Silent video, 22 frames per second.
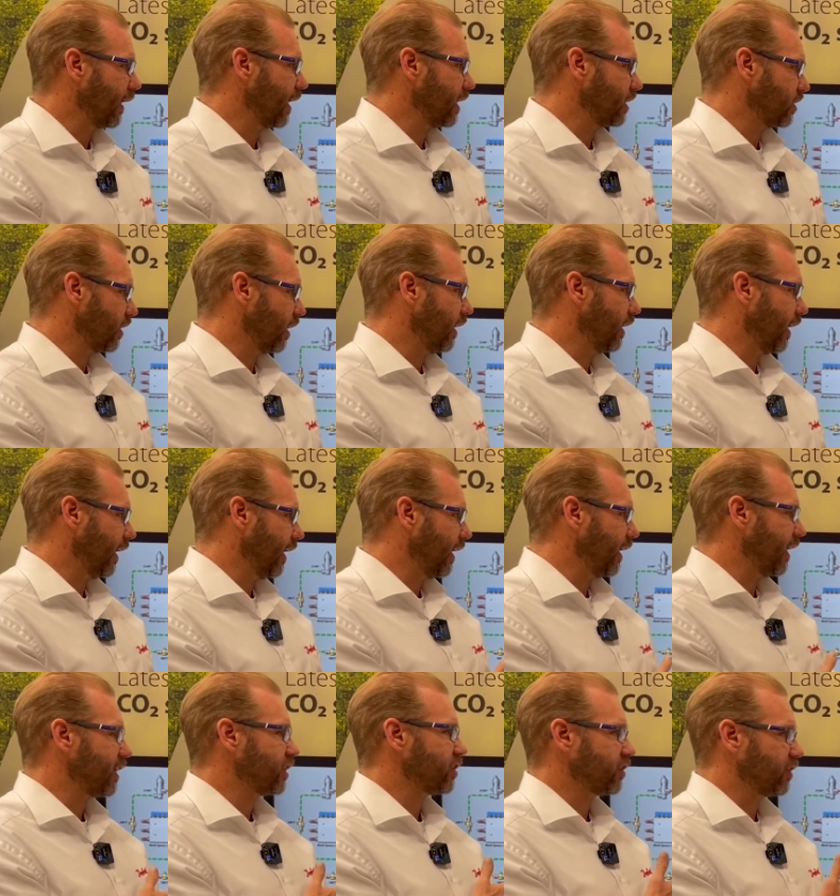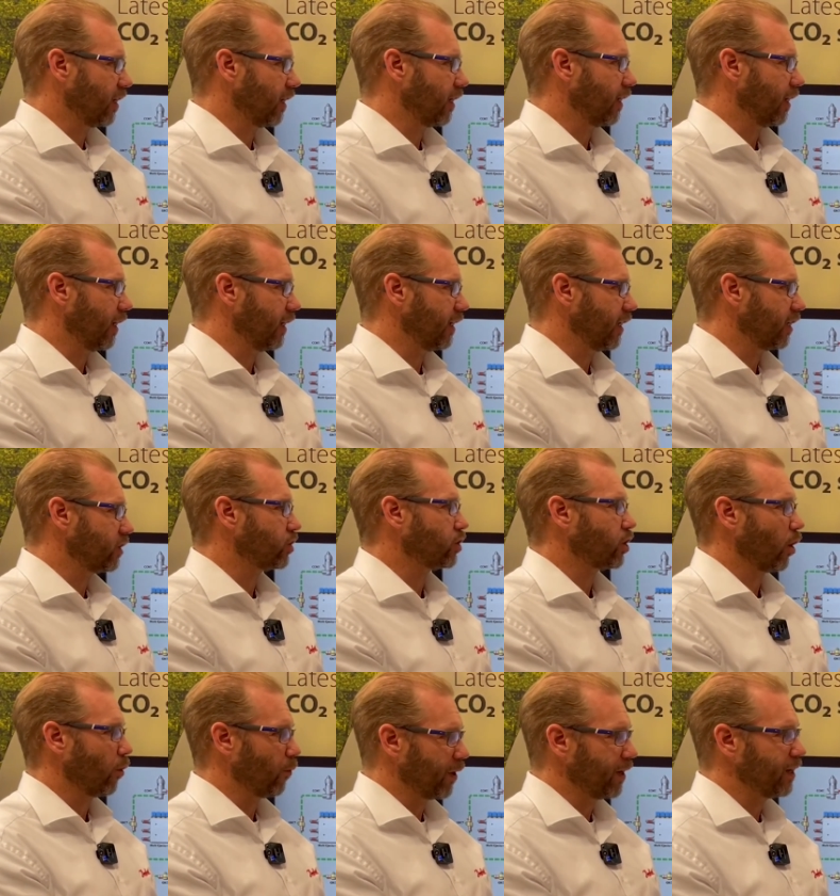is, it, it is the it is
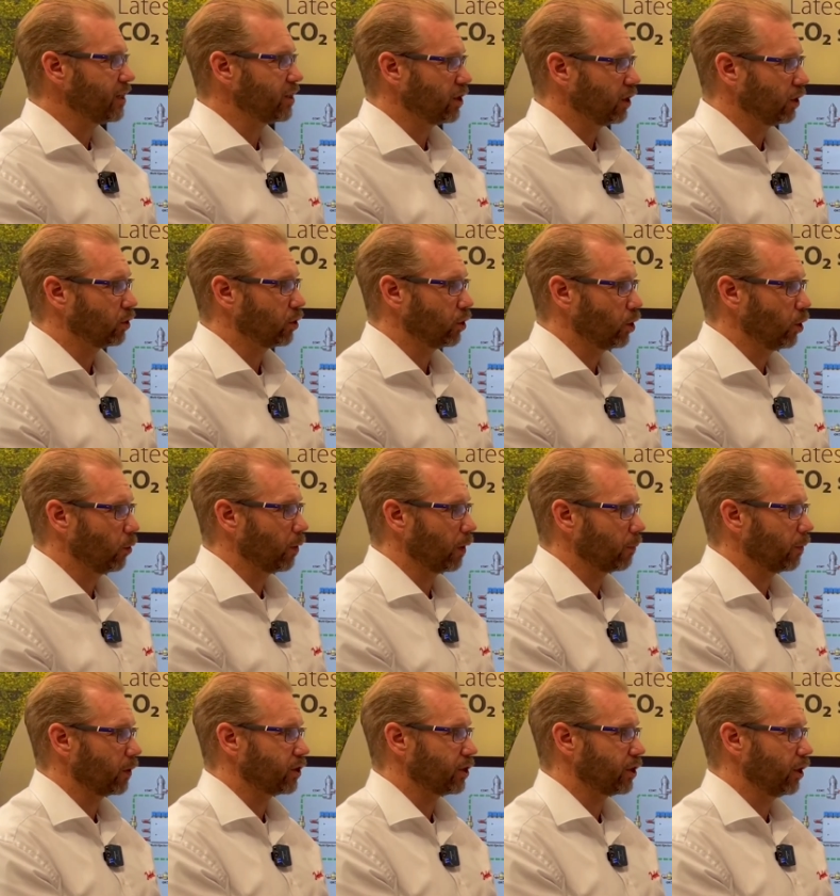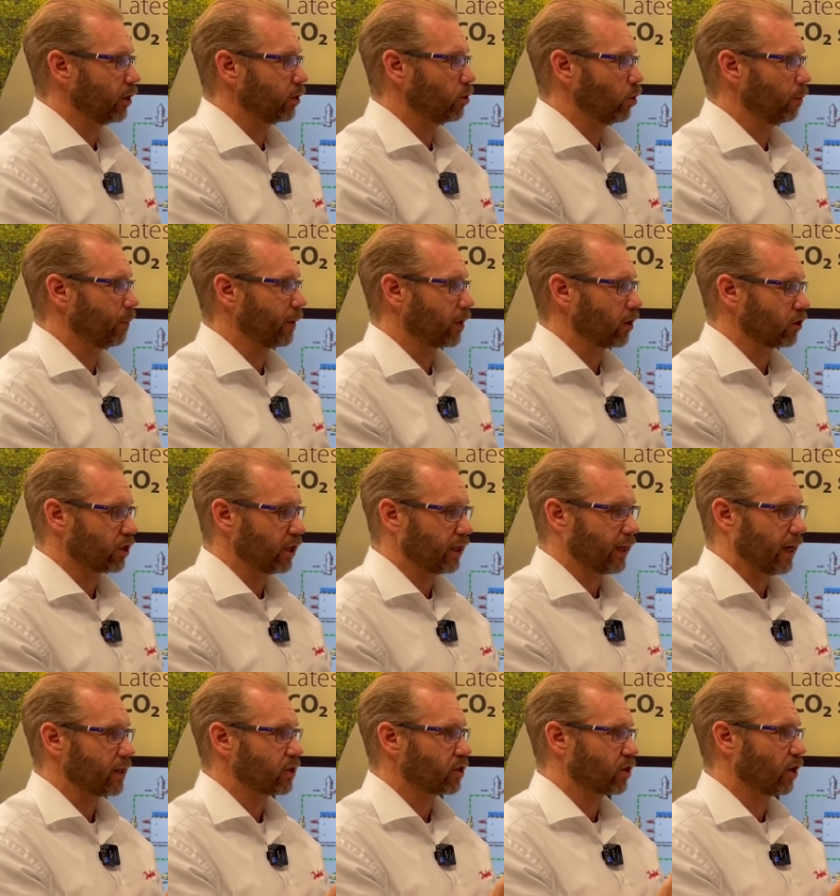so easy to do with, the CO2 because
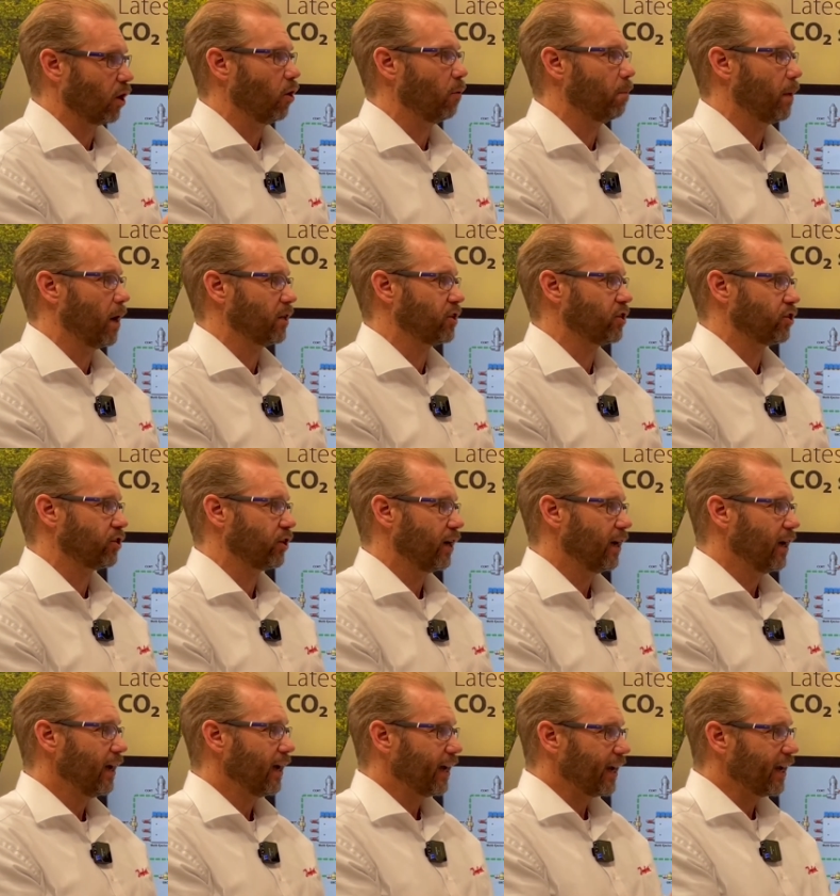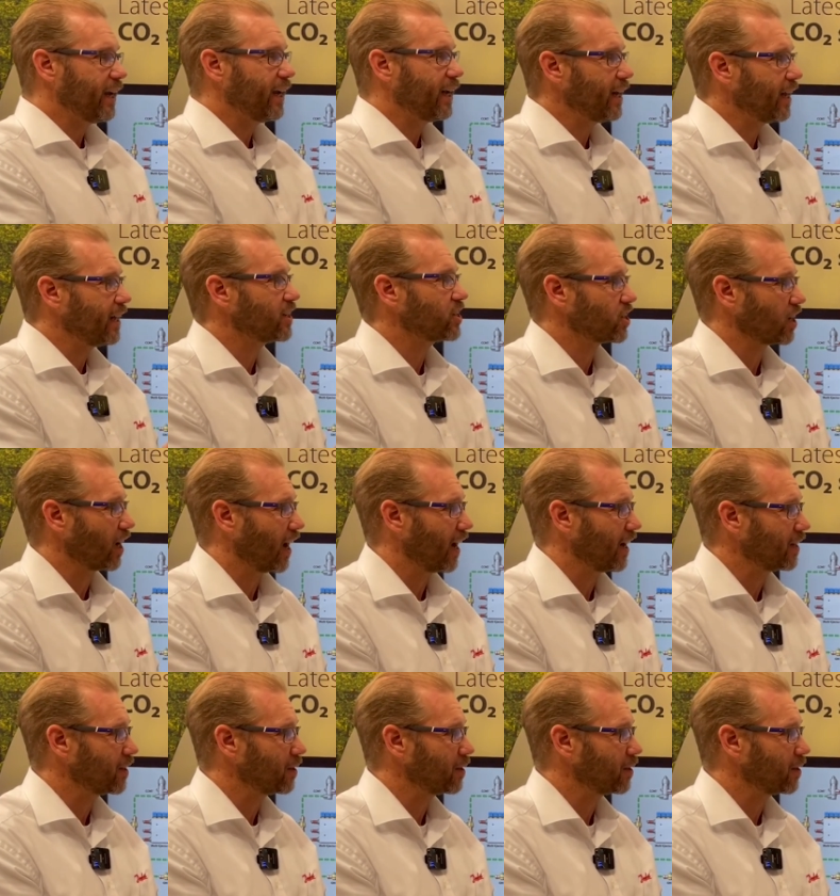it has so much heat inside.